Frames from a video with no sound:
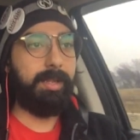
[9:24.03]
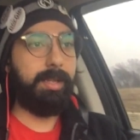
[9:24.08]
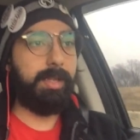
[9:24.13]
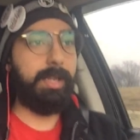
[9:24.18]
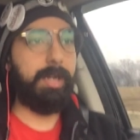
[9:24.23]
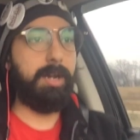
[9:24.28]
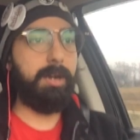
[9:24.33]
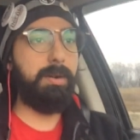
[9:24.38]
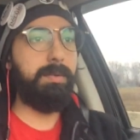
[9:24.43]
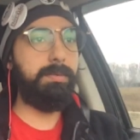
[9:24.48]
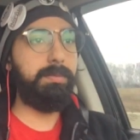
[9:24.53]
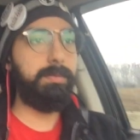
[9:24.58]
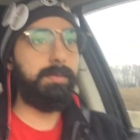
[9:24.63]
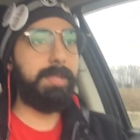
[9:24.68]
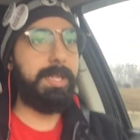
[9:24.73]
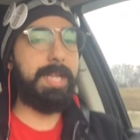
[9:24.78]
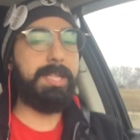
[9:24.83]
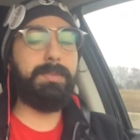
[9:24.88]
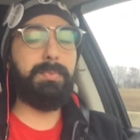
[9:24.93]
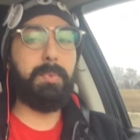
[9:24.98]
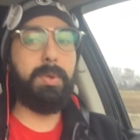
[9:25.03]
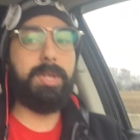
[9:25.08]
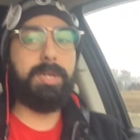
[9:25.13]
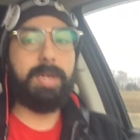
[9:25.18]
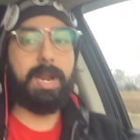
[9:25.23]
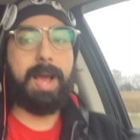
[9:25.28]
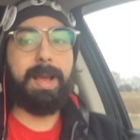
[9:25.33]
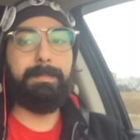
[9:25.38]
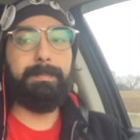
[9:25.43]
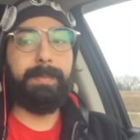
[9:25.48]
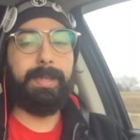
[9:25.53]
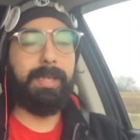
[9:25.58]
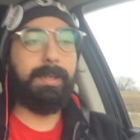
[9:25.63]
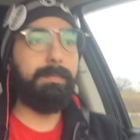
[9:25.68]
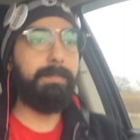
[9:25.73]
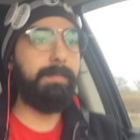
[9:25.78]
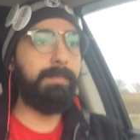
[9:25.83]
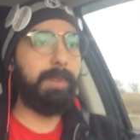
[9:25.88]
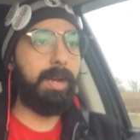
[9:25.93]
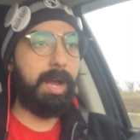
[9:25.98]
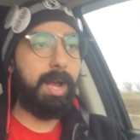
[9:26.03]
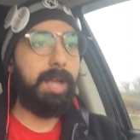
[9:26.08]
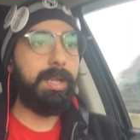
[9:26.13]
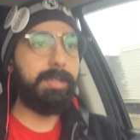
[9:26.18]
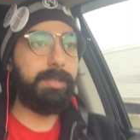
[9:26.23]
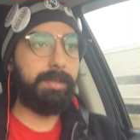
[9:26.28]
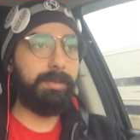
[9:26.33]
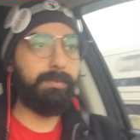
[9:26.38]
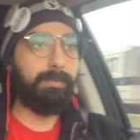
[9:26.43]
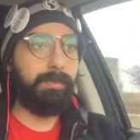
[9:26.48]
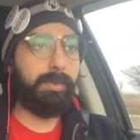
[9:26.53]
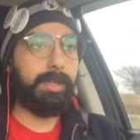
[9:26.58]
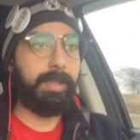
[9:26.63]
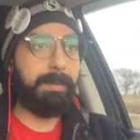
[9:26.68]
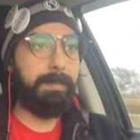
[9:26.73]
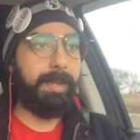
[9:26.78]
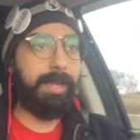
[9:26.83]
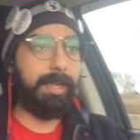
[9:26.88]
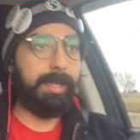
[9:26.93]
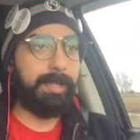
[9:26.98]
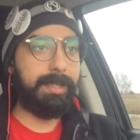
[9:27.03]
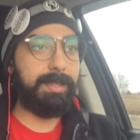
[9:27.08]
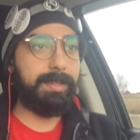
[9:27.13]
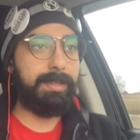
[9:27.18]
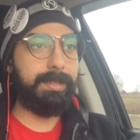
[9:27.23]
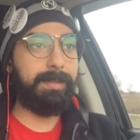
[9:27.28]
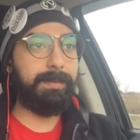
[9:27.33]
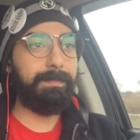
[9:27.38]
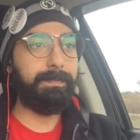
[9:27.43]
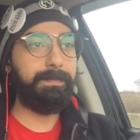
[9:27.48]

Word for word: You know, that's what "not me, us" really means.